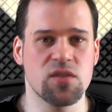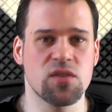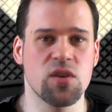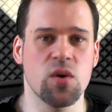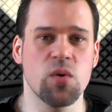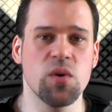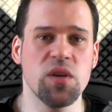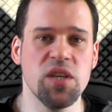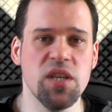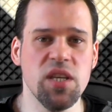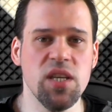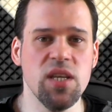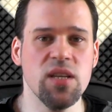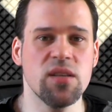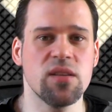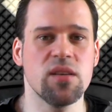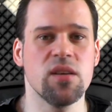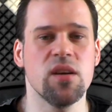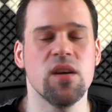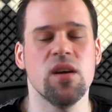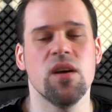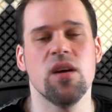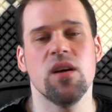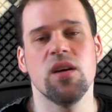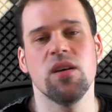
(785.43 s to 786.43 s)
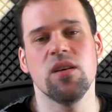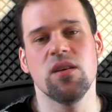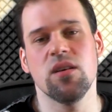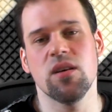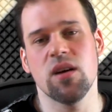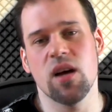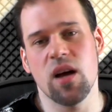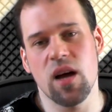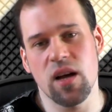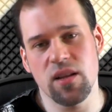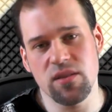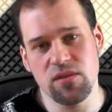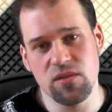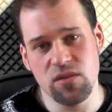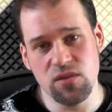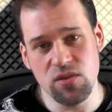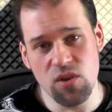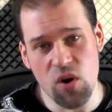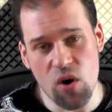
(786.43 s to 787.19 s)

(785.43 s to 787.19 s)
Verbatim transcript: So heat and